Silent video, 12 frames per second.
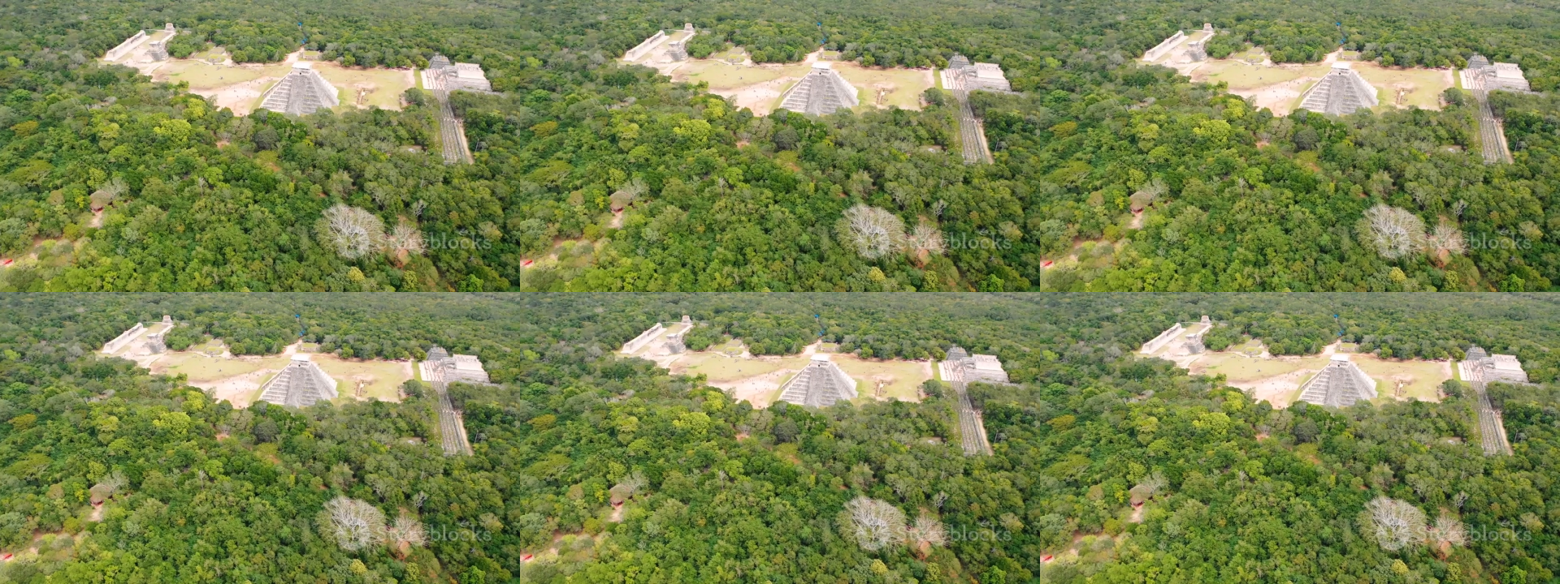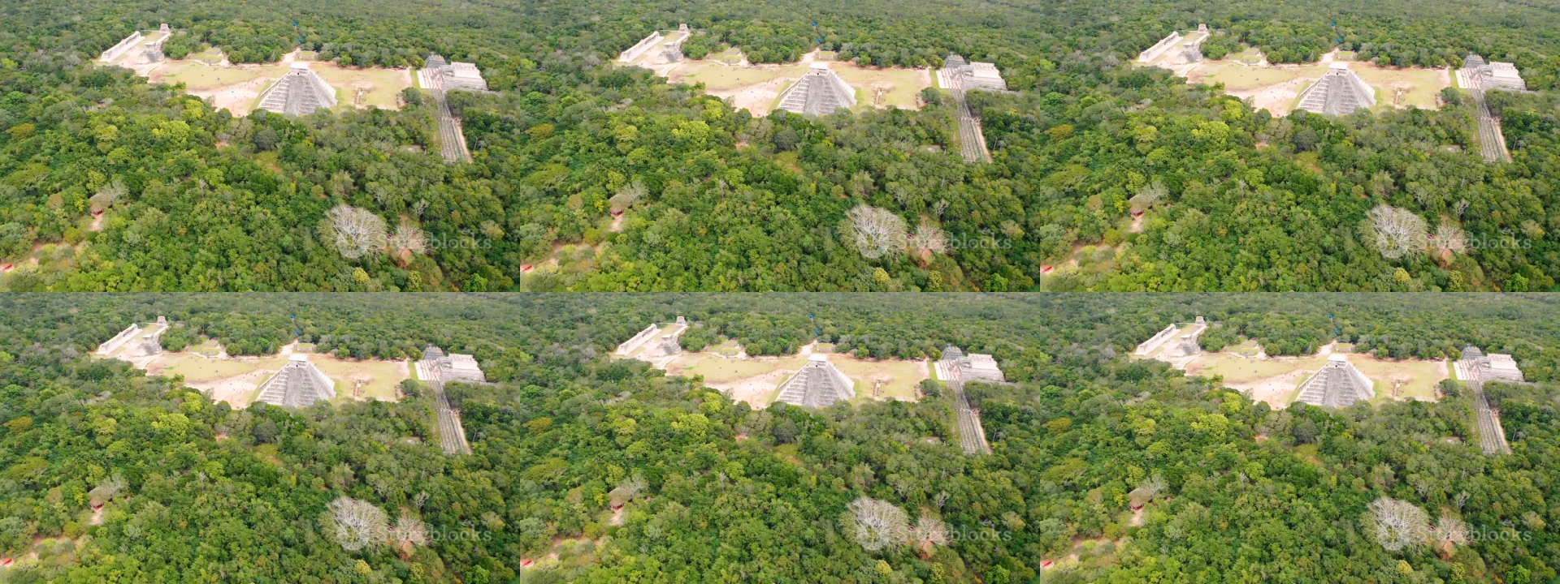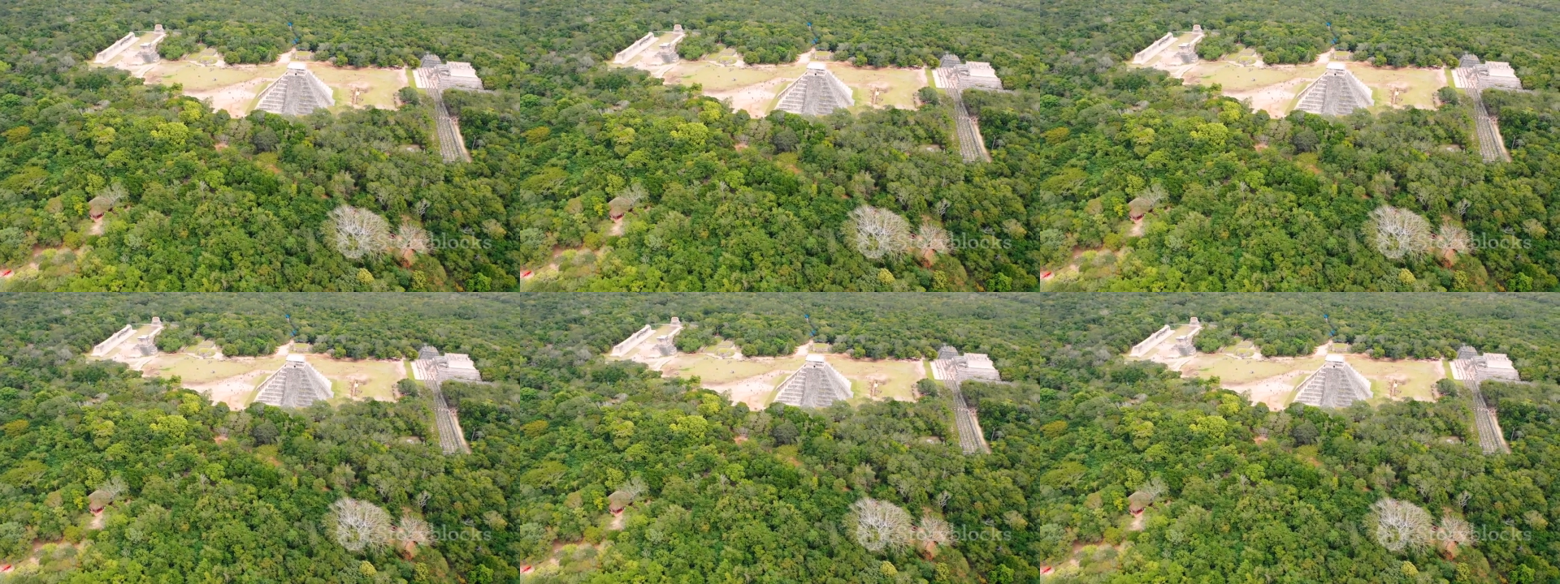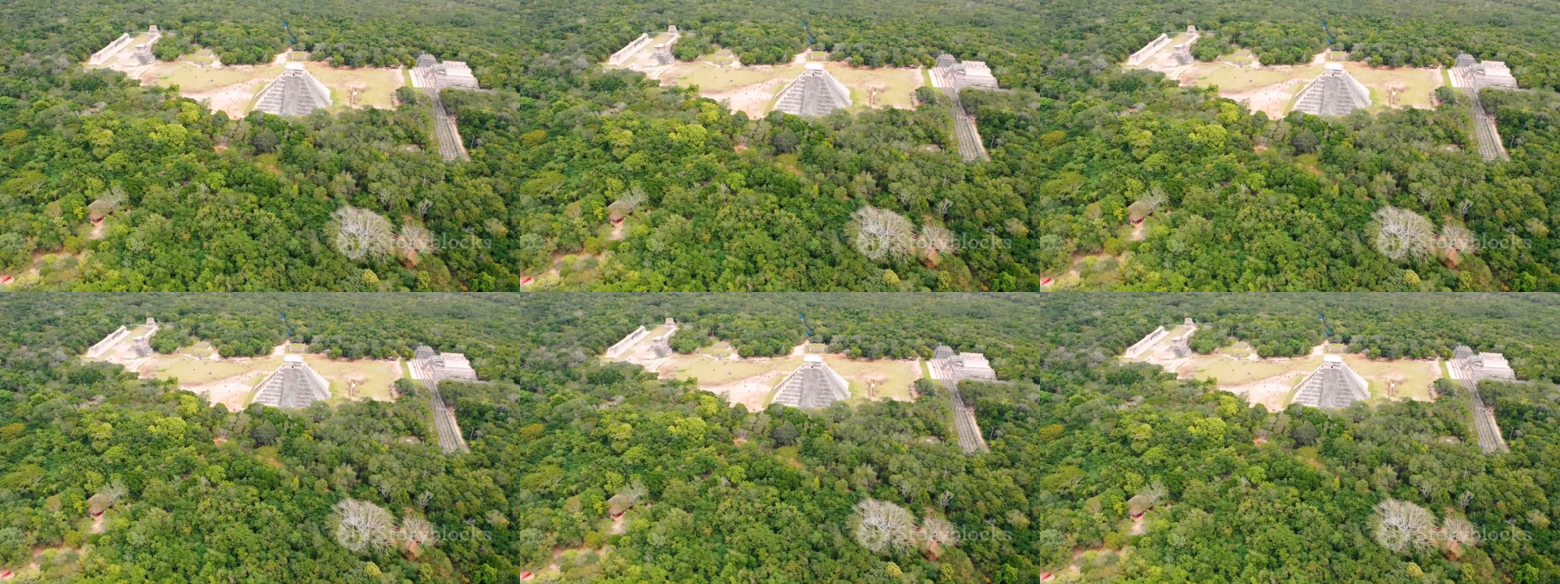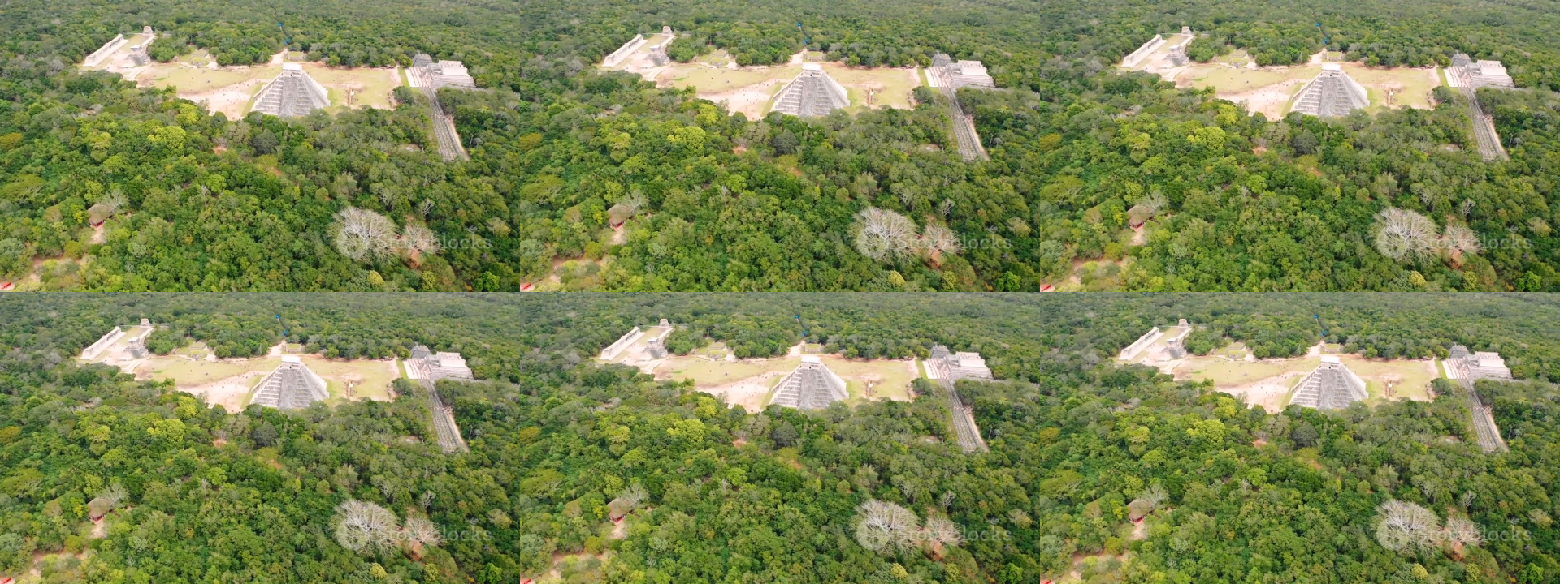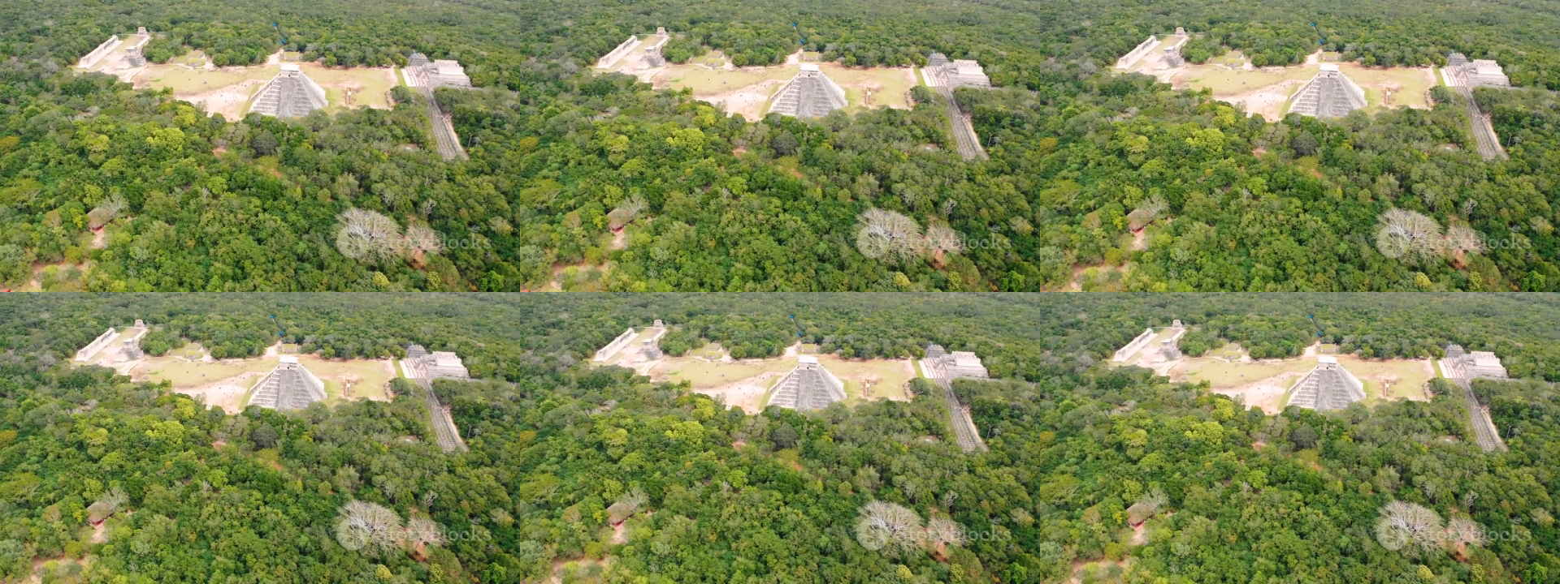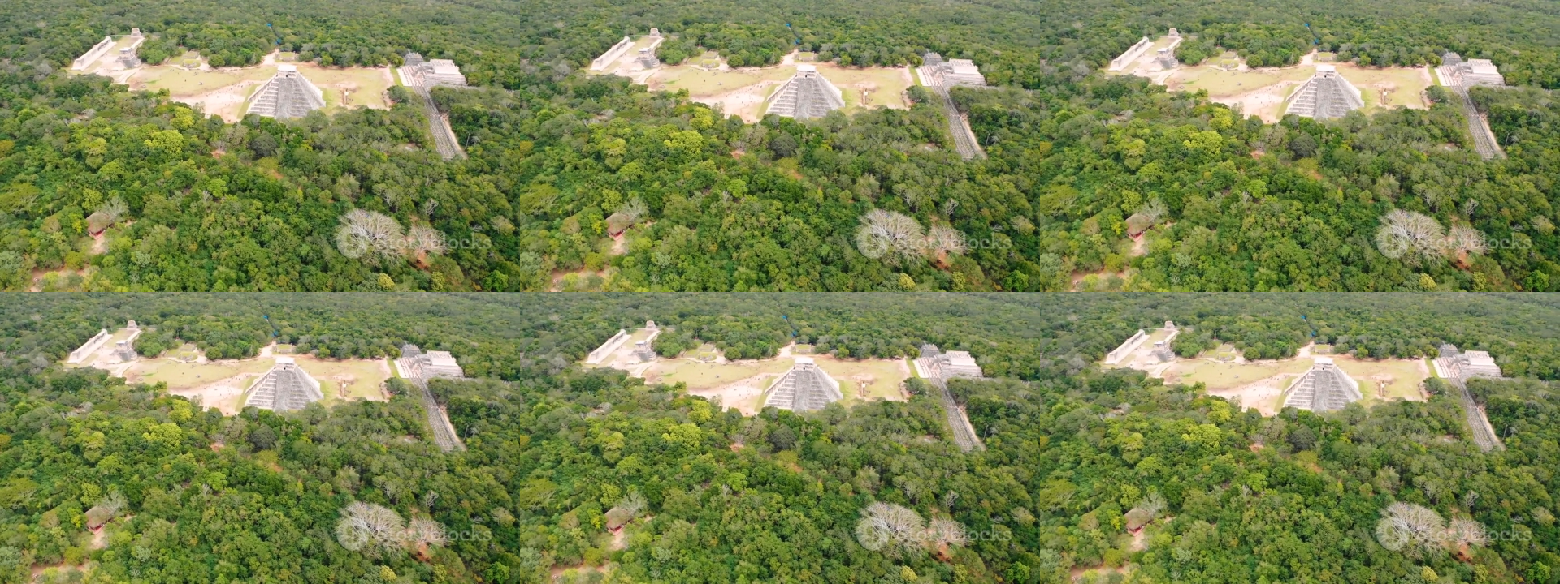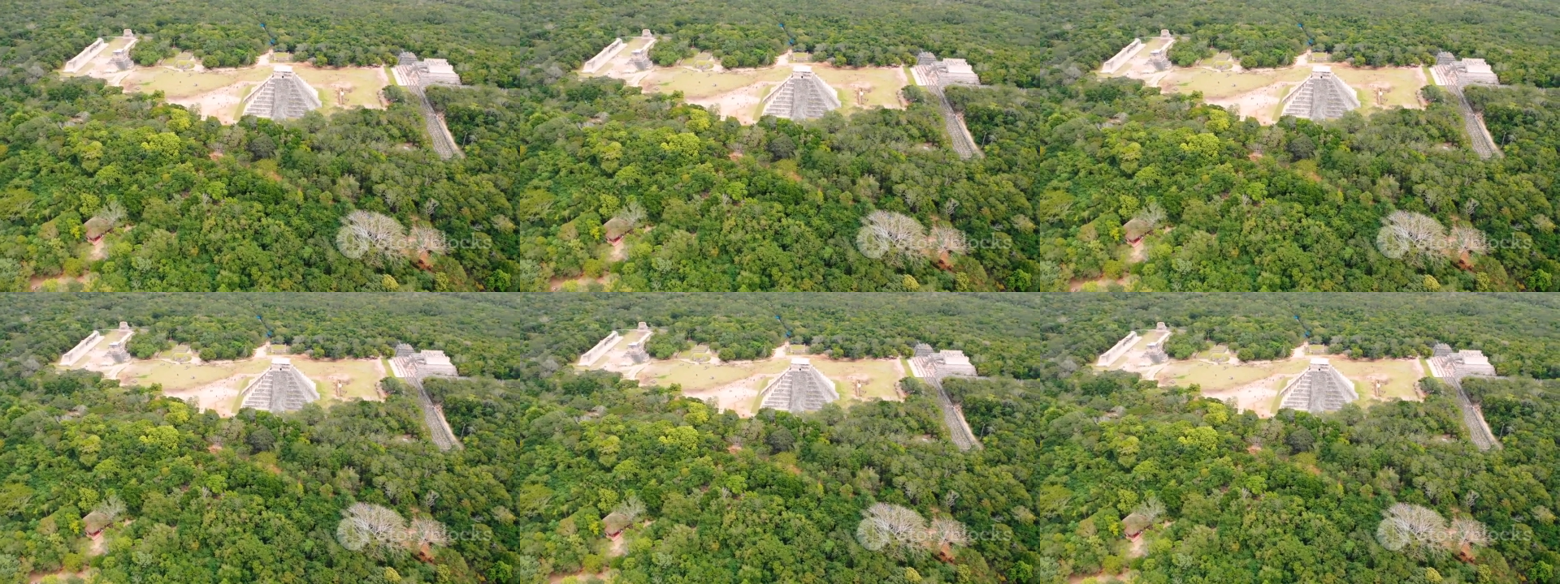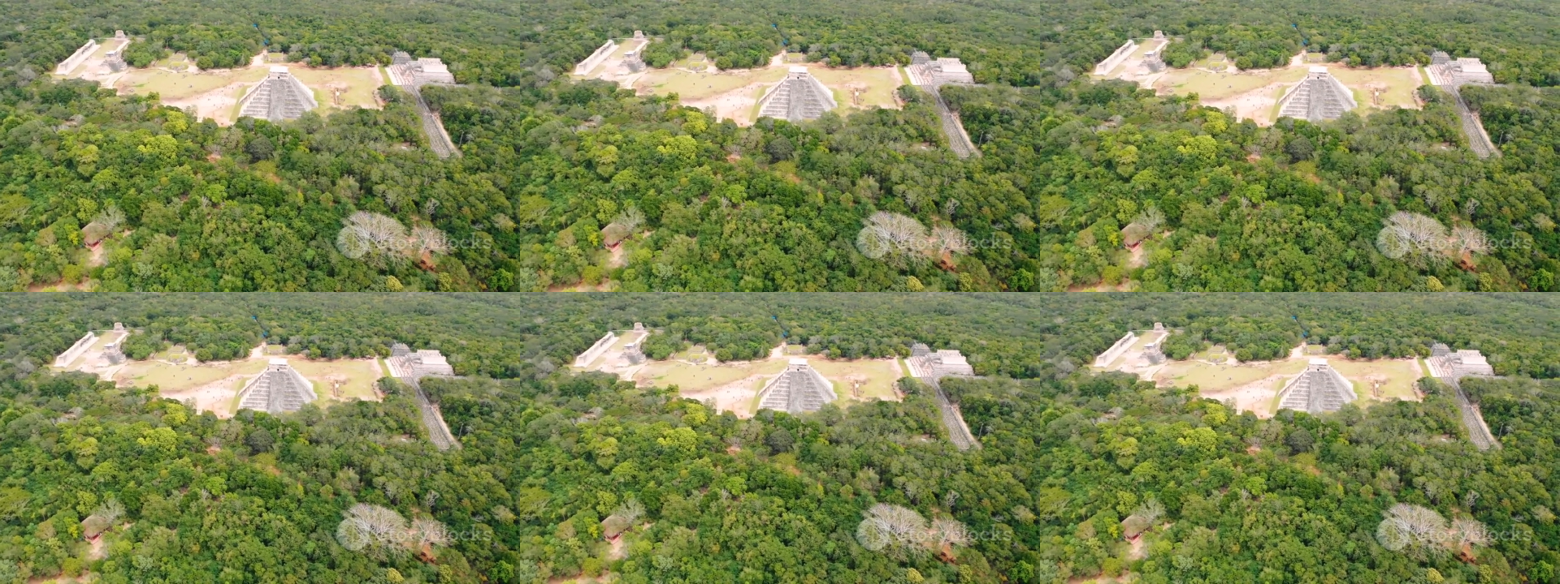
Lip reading: Nobody's mouth can be seen.